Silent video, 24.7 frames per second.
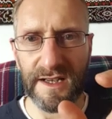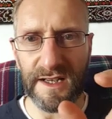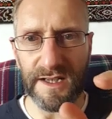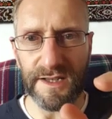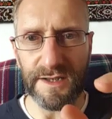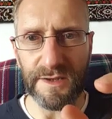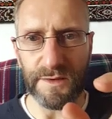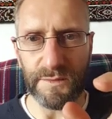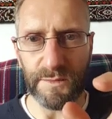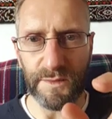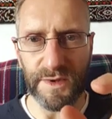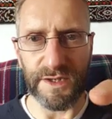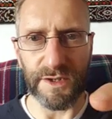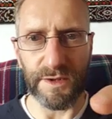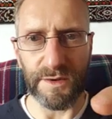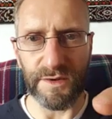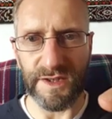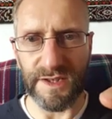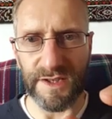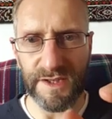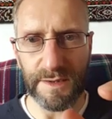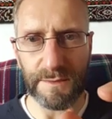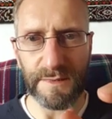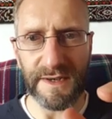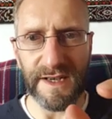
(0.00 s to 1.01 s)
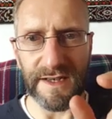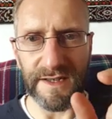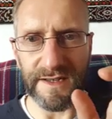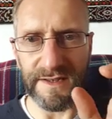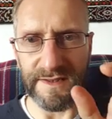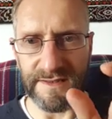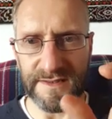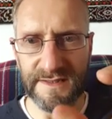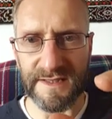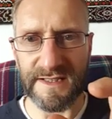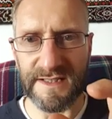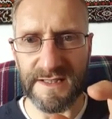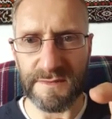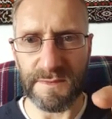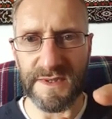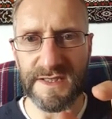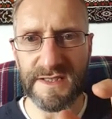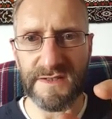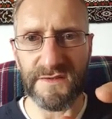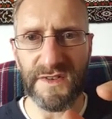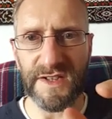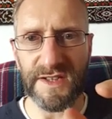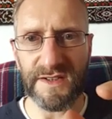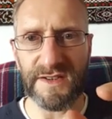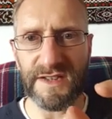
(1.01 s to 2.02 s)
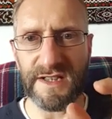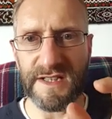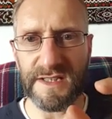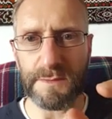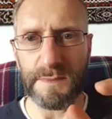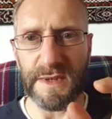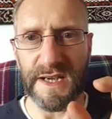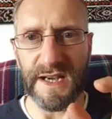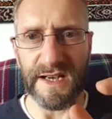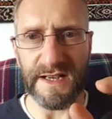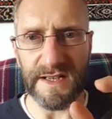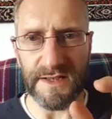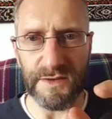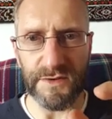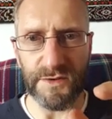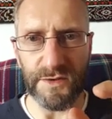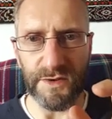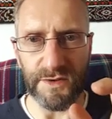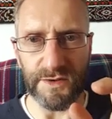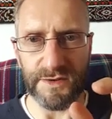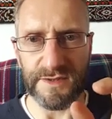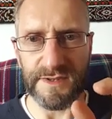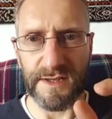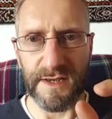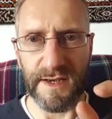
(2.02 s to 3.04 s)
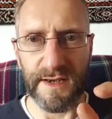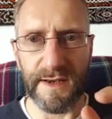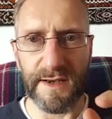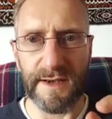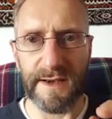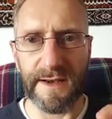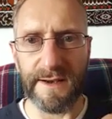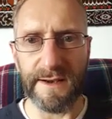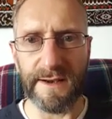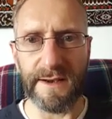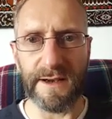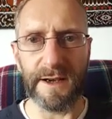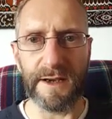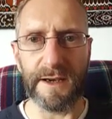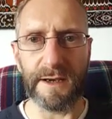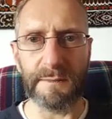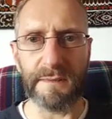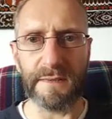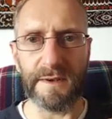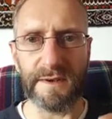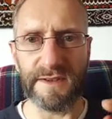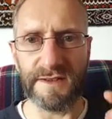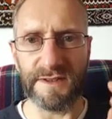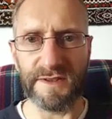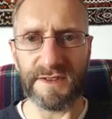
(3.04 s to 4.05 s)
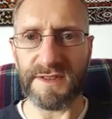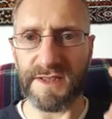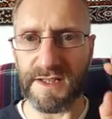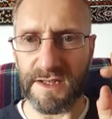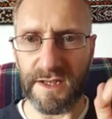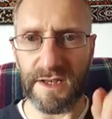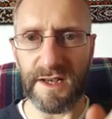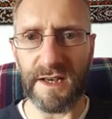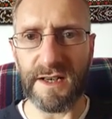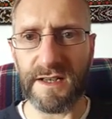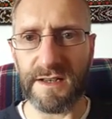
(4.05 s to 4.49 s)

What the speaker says: and when you look at the markers, there's specific things behind those, and you think,